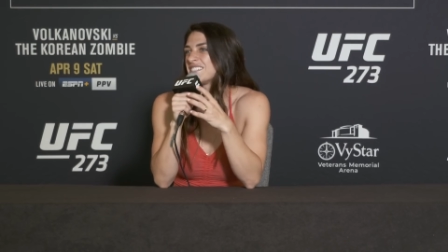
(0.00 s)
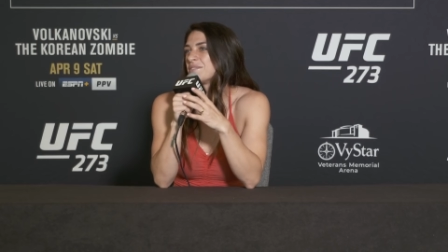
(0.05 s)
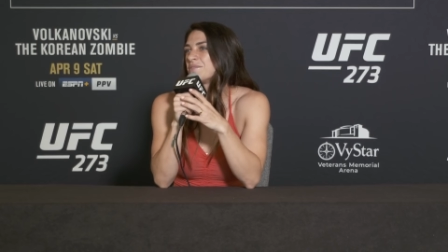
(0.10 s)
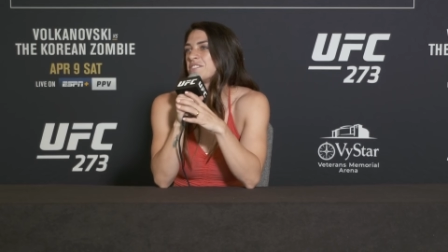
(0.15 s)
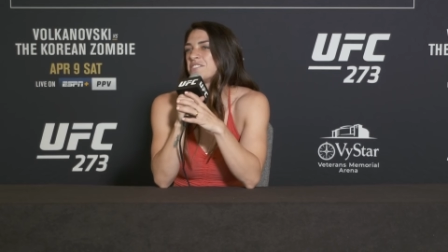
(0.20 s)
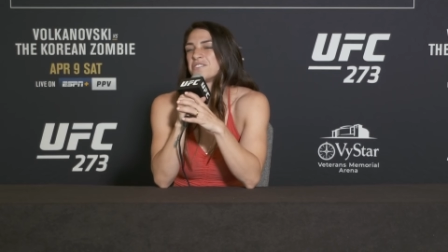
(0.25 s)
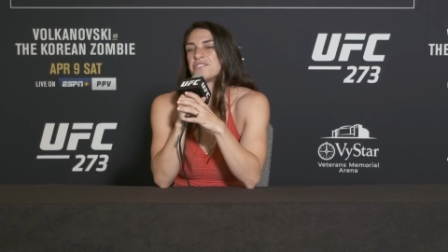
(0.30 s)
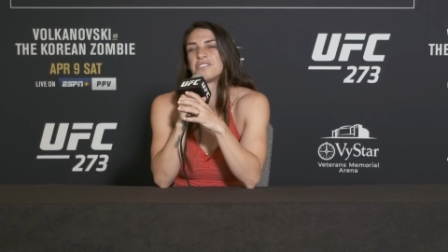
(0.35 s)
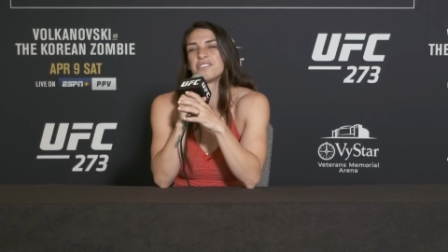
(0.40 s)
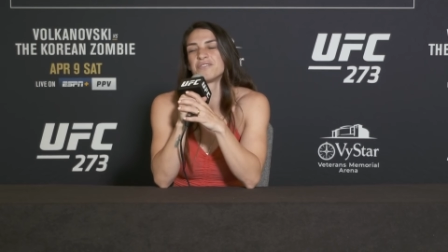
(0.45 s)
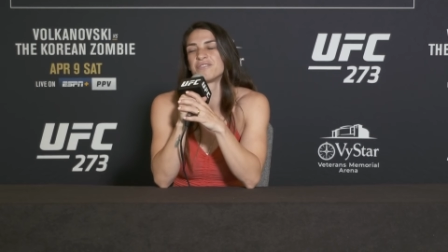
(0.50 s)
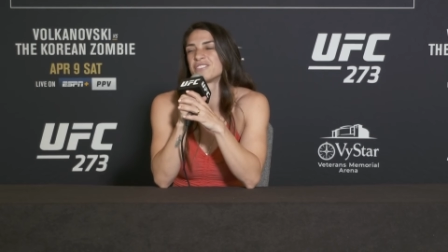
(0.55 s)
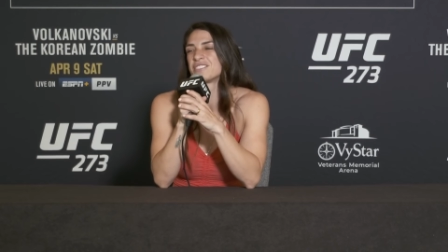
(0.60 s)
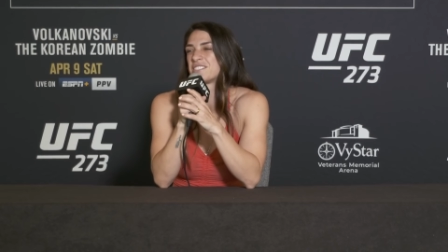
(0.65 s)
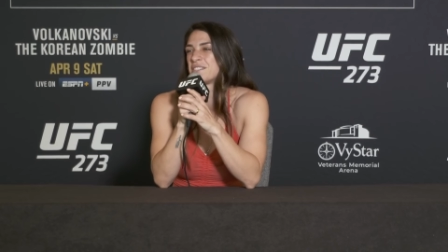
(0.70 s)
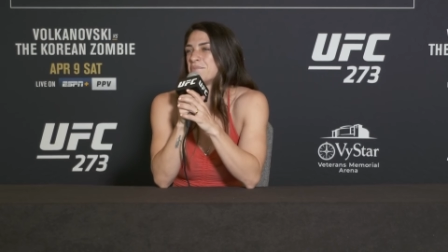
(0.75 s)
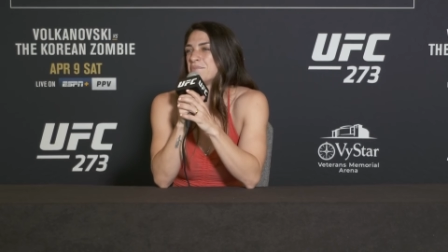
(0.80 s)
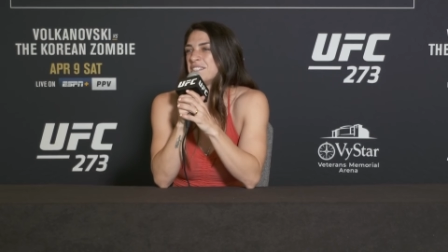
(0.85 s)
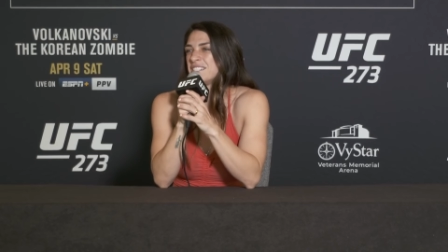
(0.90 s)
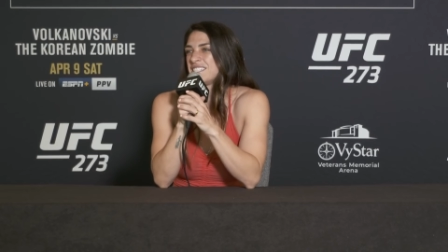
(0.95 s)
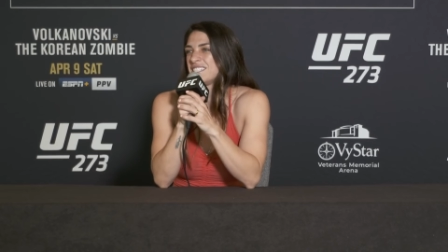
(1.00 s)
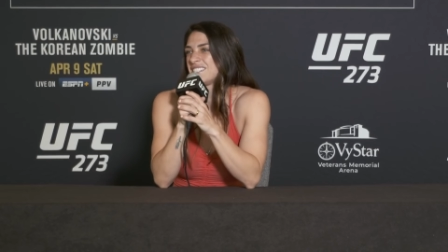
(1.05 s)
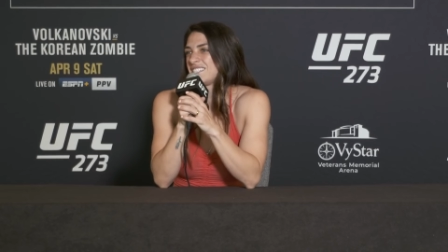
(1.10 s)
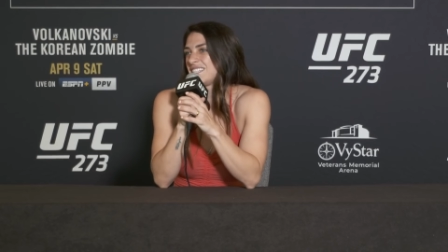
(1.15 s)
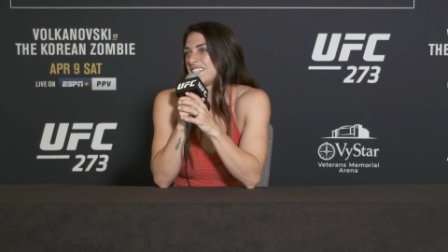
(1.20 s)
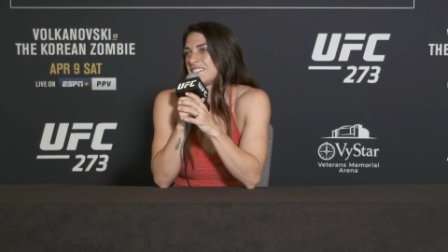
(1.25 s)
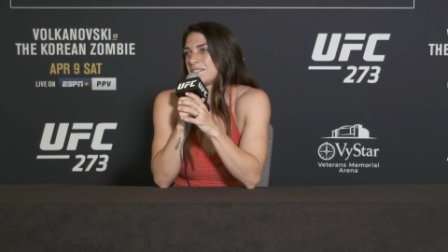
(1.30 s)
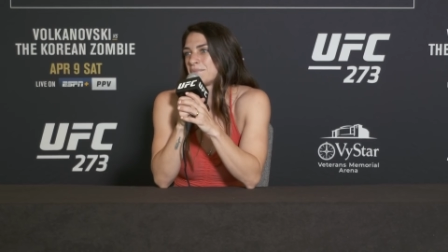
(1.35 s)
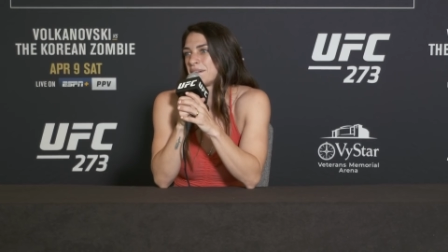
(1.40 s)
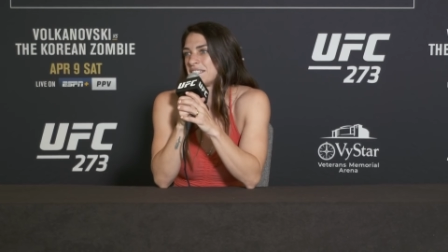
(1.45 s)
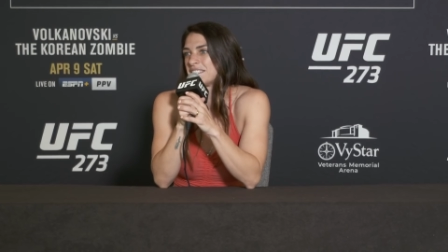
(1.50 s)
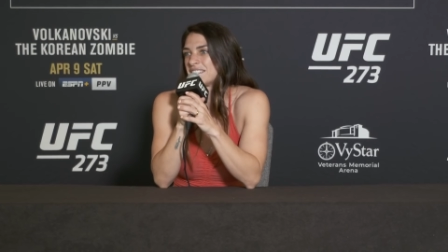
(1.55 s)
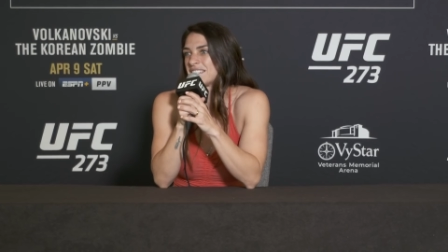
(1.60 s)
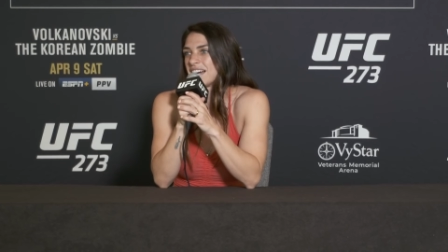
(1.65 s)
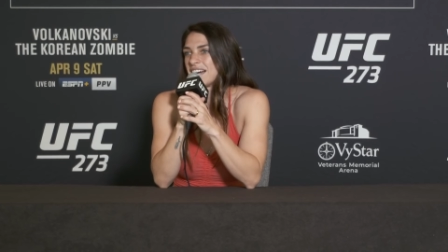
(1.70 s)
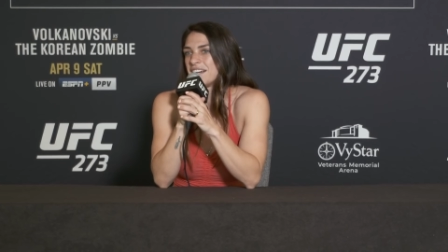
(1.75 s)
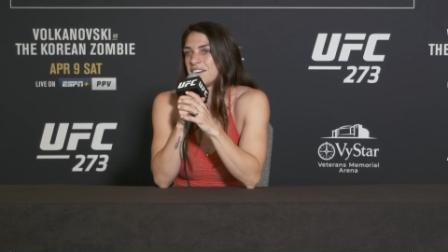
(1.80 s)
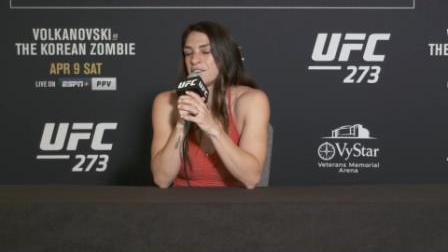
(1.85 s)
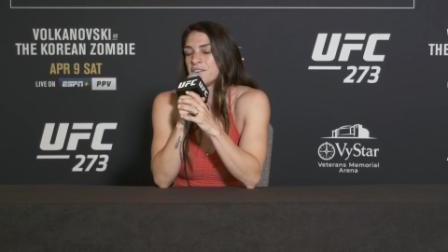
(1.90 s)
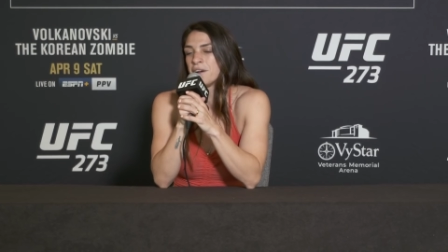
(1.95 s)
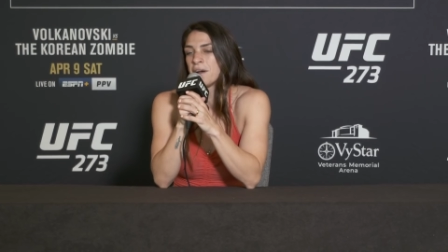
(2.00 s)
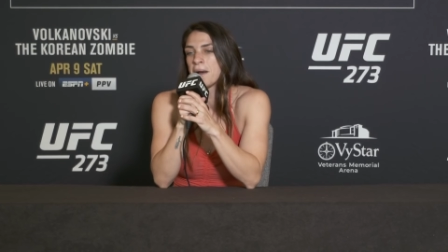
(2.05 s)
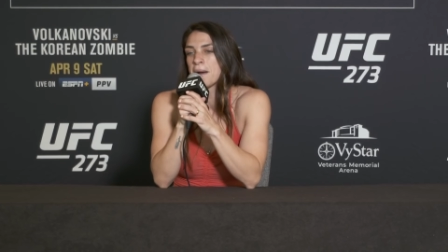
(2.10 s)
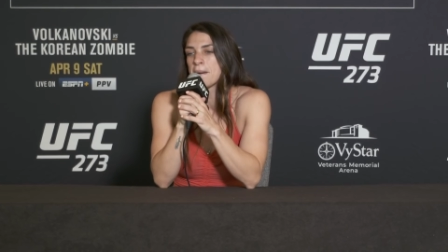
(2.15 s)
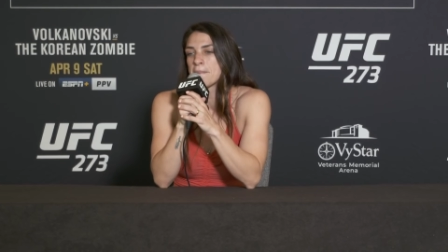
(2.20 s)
I'm still going for submissions. That's my style.